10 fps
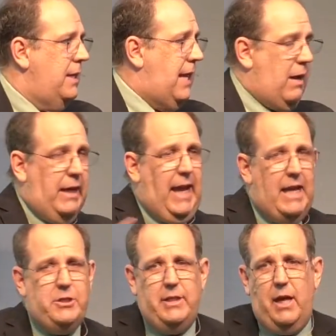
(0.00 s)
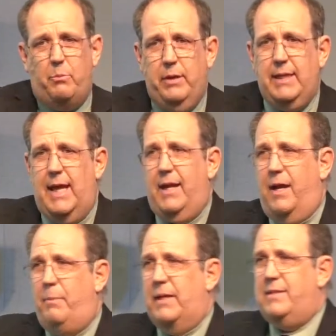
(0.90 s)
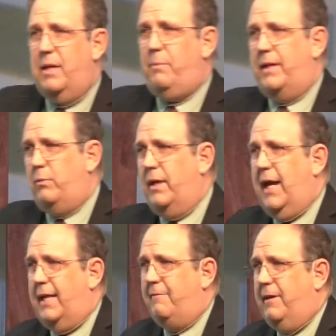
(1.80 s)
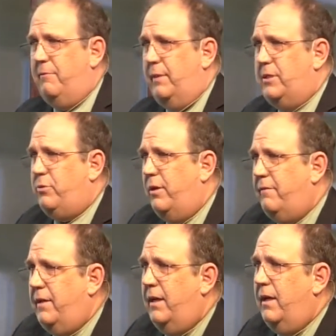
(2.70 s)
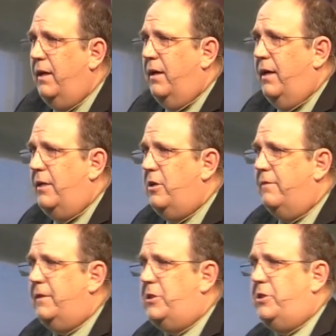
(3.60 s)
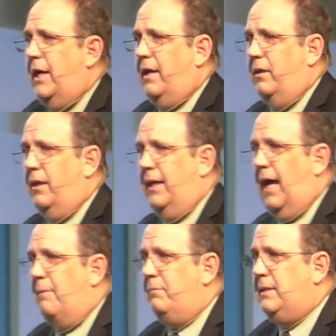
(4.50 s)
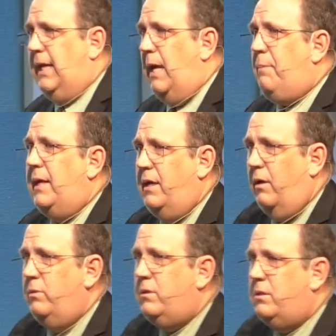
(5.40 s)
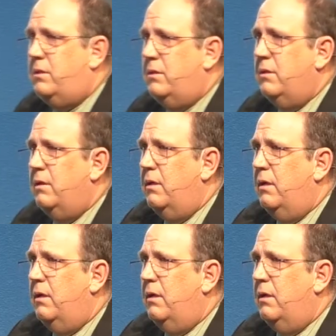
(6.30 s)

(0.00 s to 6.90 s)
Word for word: Now, occasionally I'll bring that up, and somebody will kind of give me sort of a, a nervous chuckle, and I'm keeping notes.